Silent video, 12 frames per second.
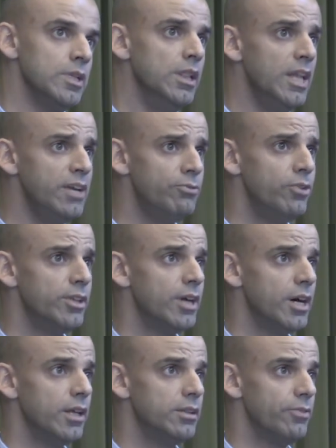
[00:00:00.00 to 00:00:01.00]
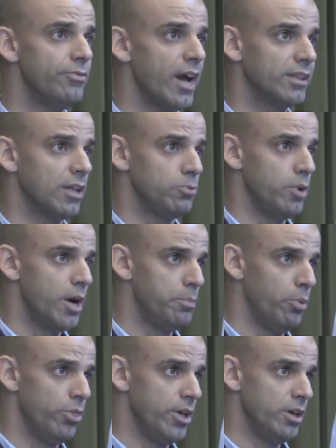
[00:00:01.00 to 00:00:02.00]
live with the fact that we are
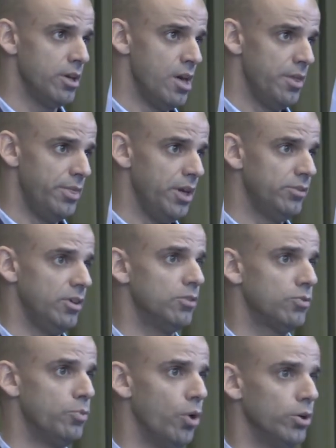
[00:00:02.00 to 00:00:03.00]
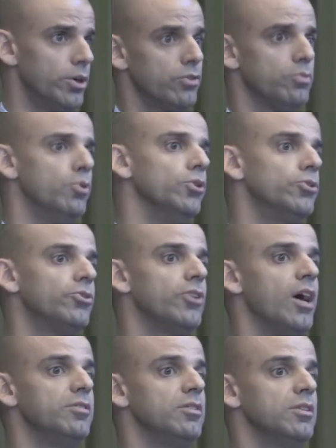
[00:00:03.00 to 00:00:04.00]
putting things in smaller and smaller
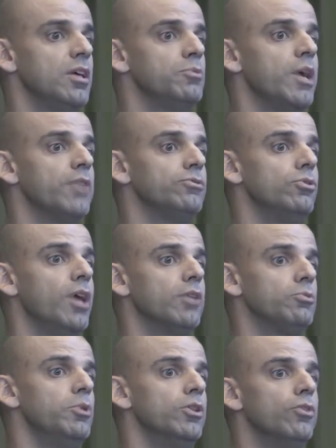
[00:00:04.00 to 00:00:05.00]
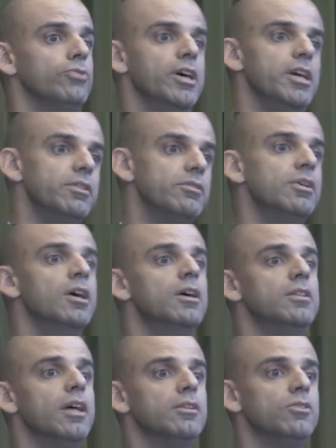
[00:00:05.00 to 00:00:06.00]
sizes, and we have to get rid of the heat
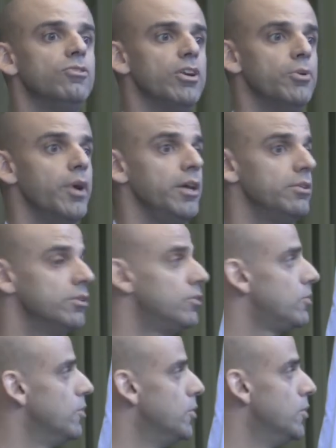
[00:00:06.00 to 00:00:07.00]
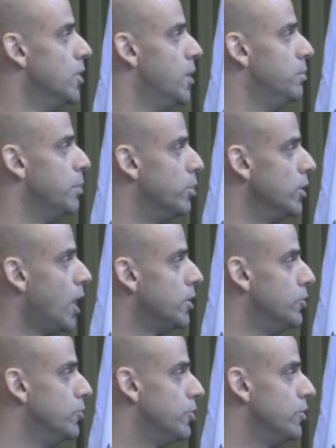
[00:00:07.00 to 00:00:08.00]
that is generated. So people are
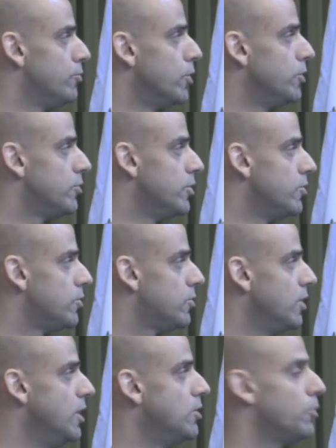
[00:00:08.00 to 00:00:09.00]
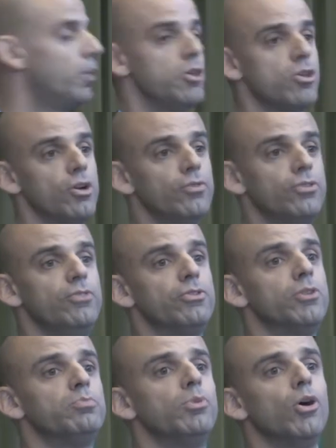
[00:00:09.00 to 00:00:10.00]
using, for instance, integration of
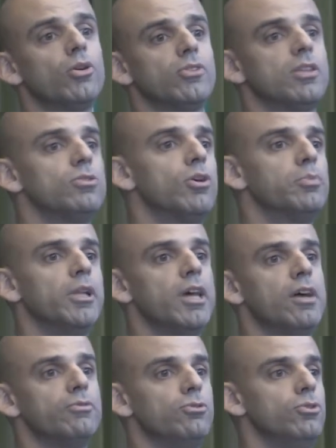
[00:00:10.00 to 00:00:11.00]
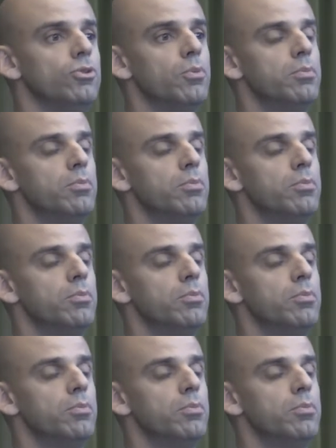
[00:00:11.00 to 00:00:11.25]
different blocks that normally have to